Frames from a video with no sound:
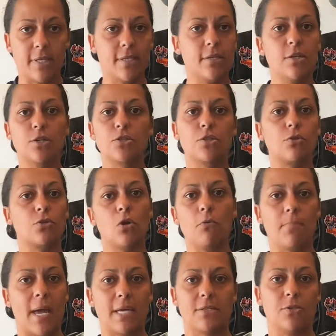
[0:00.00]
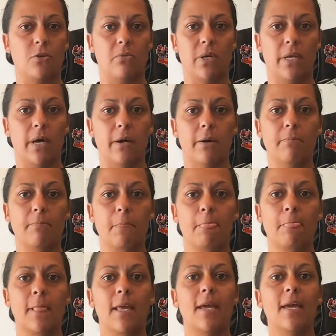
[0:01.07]
So don't pass no one up.
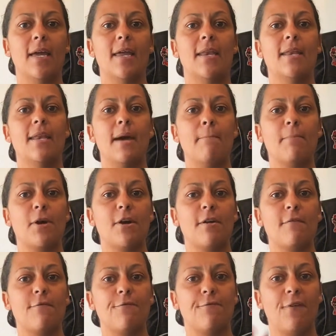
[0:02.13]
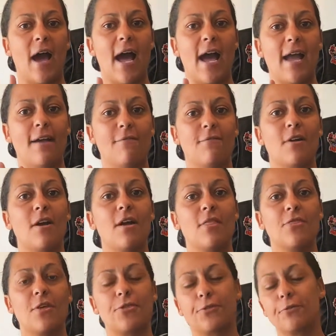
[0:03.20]
Number five, the
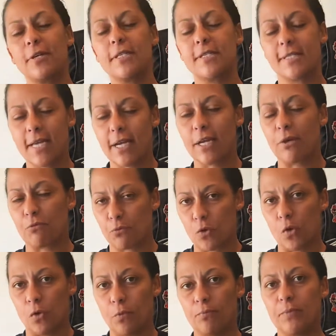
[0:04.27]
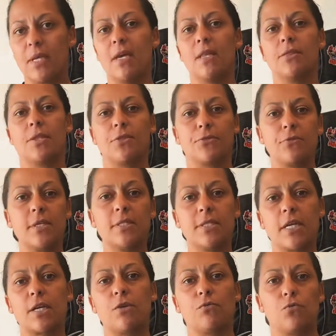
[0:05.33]
3-second rule. The
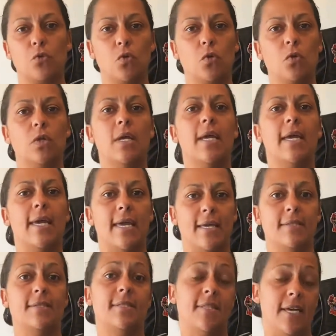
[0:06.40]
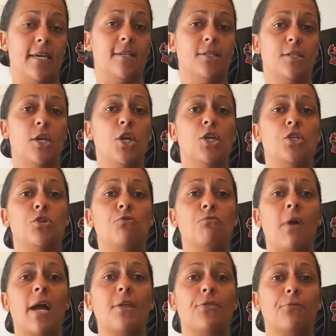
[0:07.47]
3-second rule is this: you write
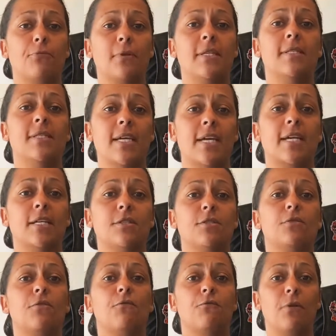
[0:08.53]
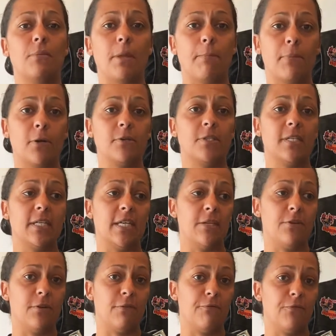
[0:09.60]
3 seconds from the person either in
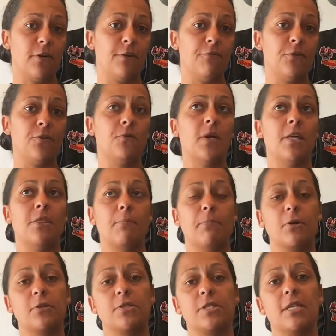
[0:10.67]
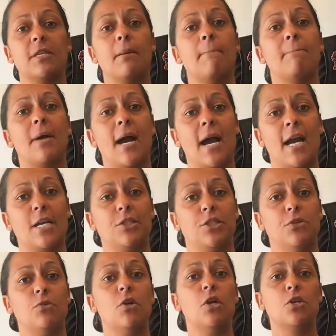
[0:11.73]
front of you and the person behind you.
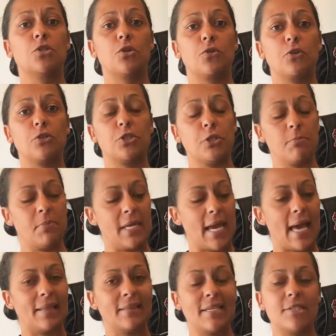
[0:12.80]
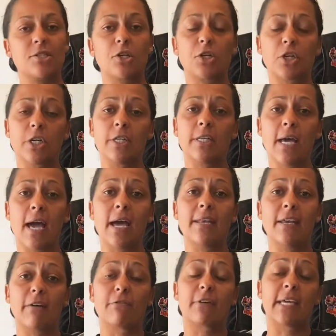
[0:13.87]
So there should be at least a good enough
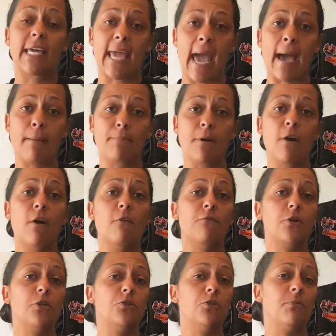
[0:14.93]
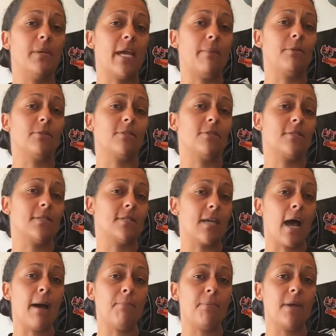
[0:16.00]
gap for you to be able to
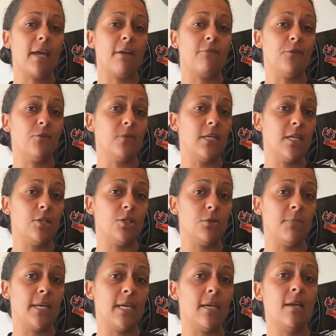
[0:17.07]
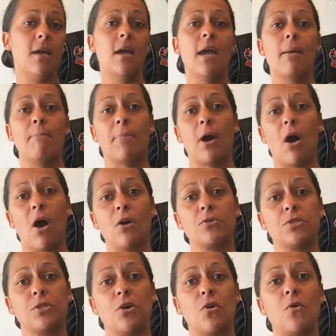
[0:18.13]
stop if you need to be, but
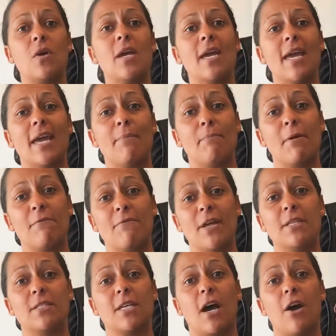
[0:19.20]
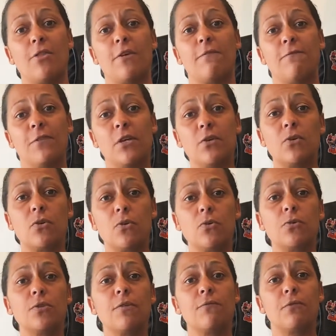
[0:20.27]
also it prevents other vehicles
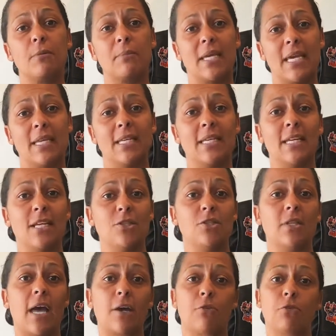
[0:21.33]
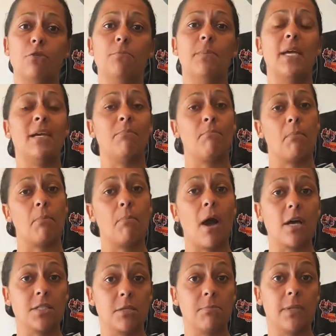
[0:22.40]
from getting into that group and
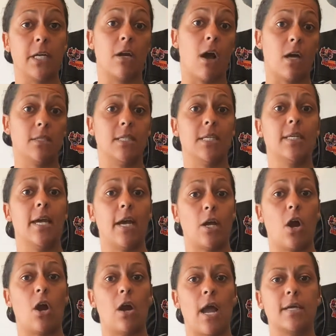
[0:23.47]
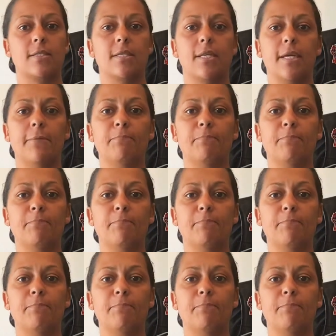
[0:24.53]
possibly causing a car accident.